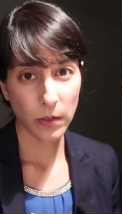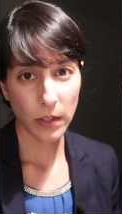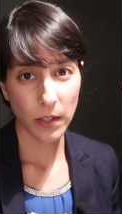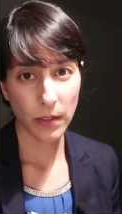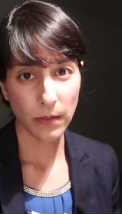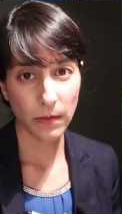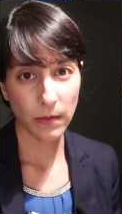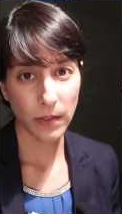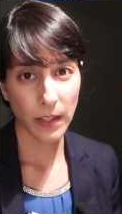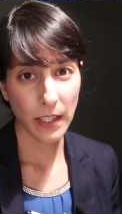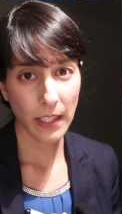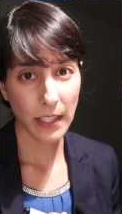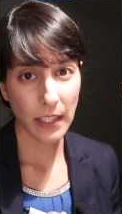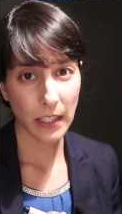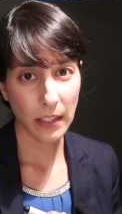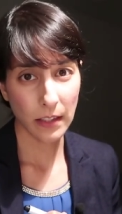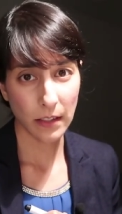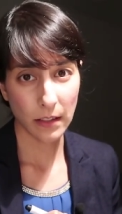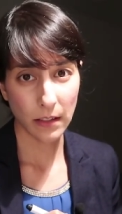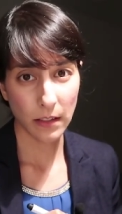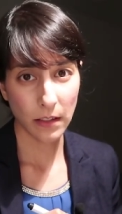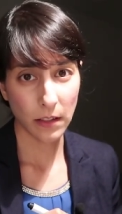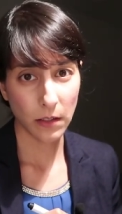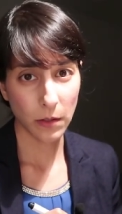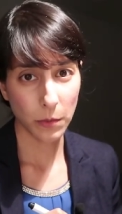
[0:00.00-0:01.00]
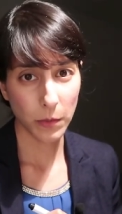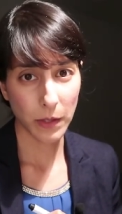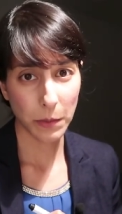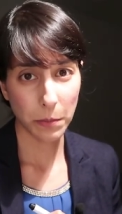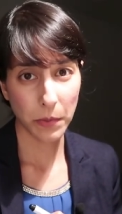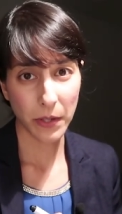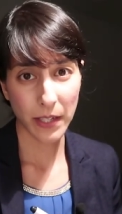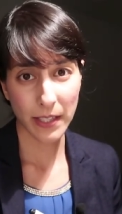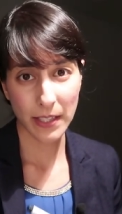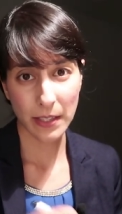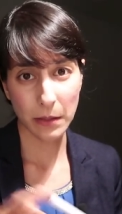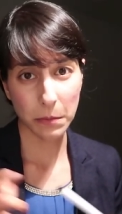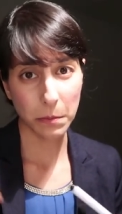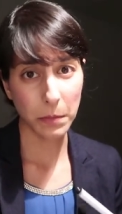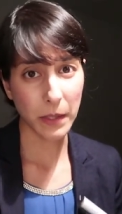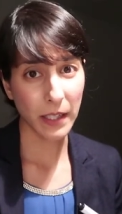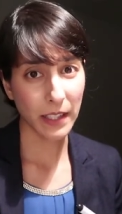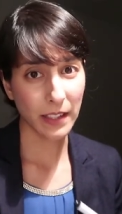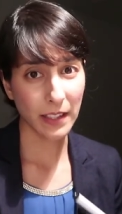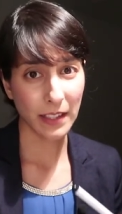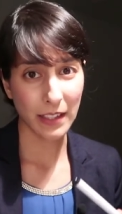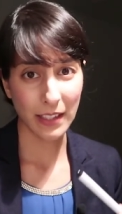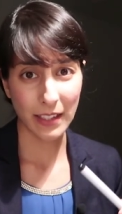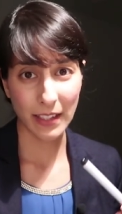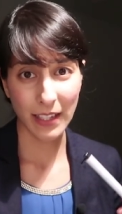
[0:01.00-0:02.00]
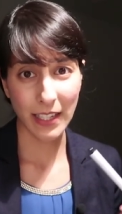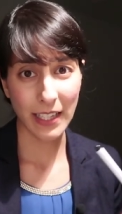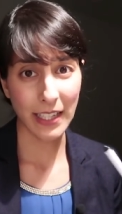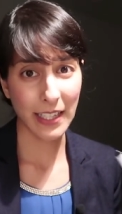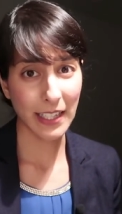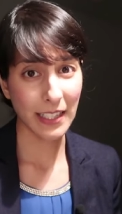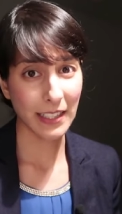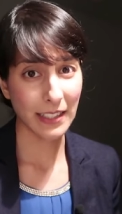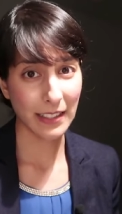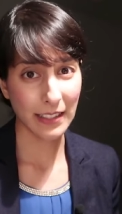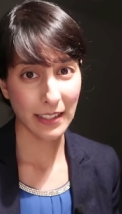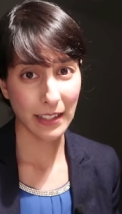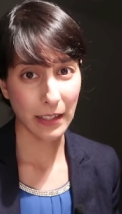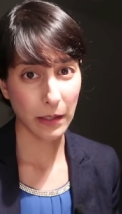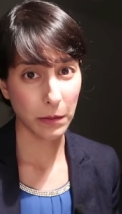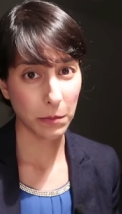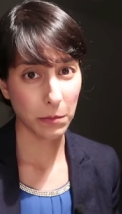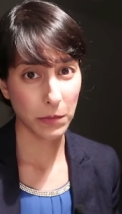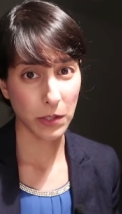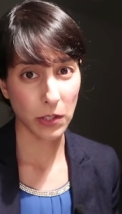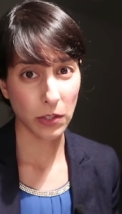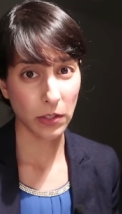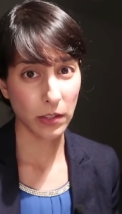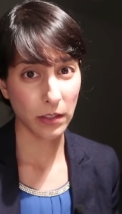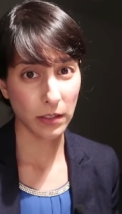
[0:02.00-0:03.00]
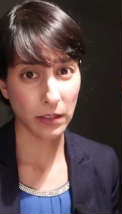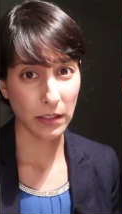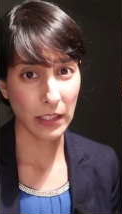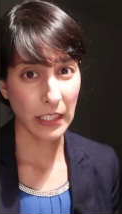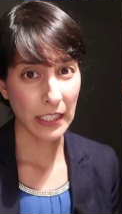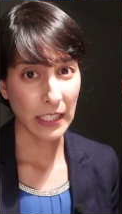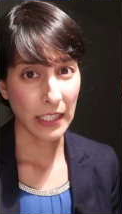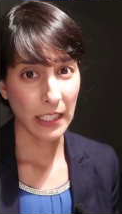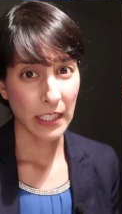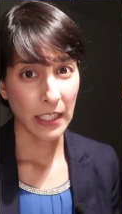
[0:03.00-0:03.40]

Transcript: convenient you know we press a button the heat comes on